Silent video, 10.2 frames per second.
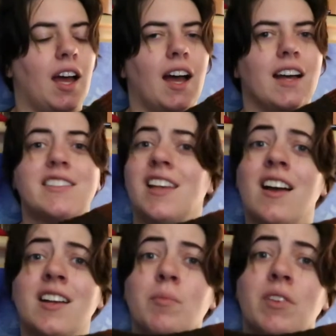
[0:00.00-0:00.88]
uh,
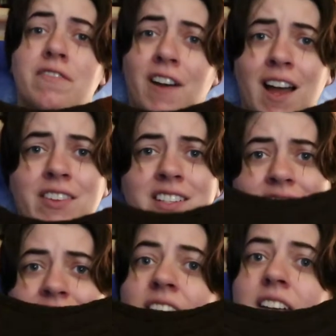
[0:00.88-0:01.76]
sock number five and
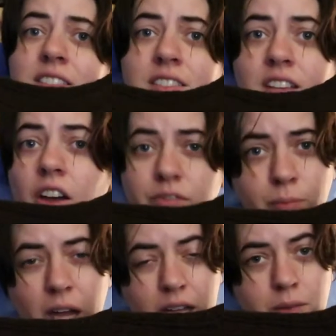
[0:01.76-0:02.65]
six of
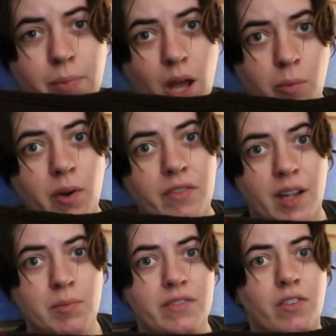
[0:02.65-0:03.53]
my Palmer
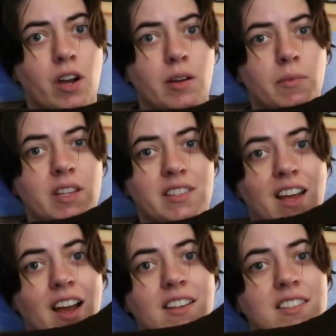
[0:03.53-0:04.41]
Family Farm
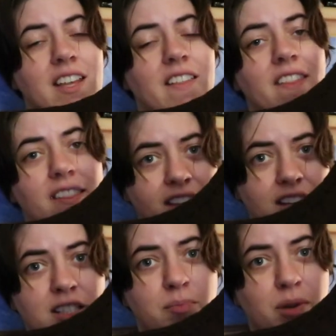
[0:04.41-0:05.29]
socks in
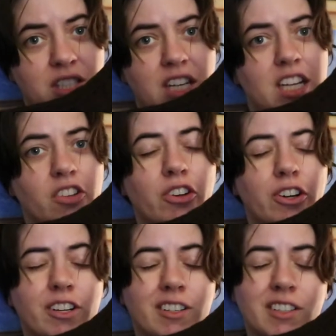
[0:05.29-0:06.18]
this
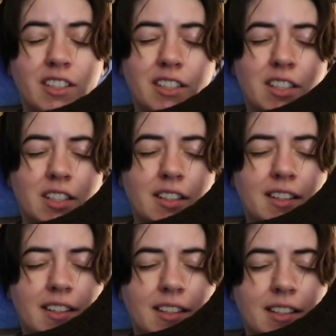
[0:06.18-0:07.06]
particular
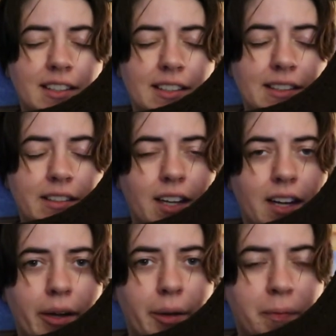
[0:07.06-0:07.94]

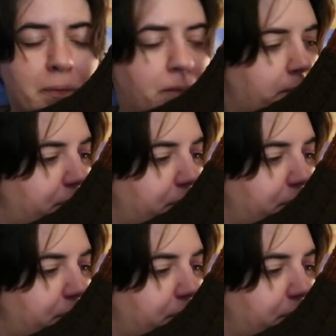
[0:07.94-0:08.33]
um,